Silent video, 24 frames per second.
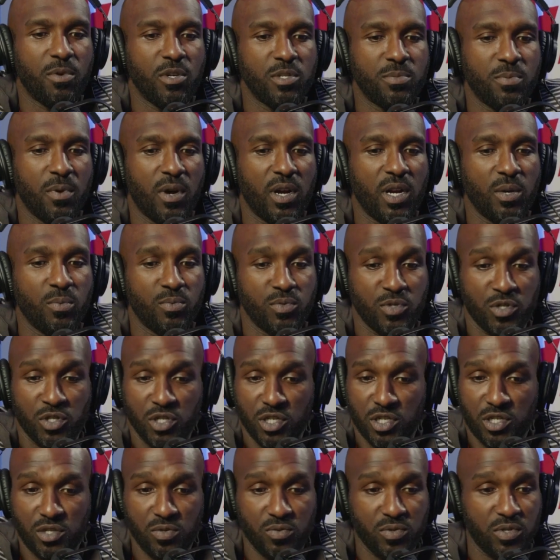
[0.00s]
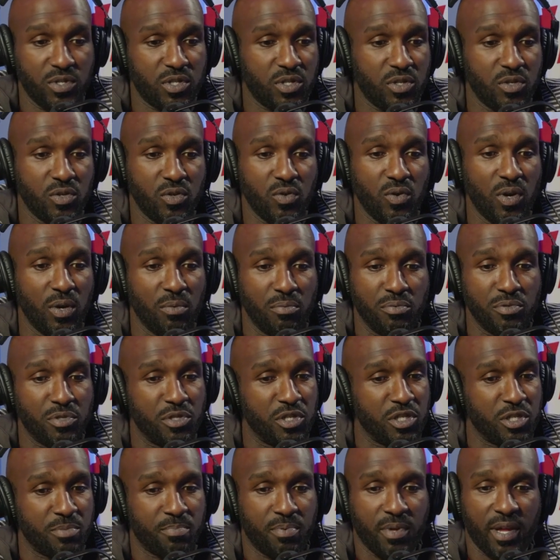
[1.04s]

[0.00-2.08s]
most part, it was just going to school. It was just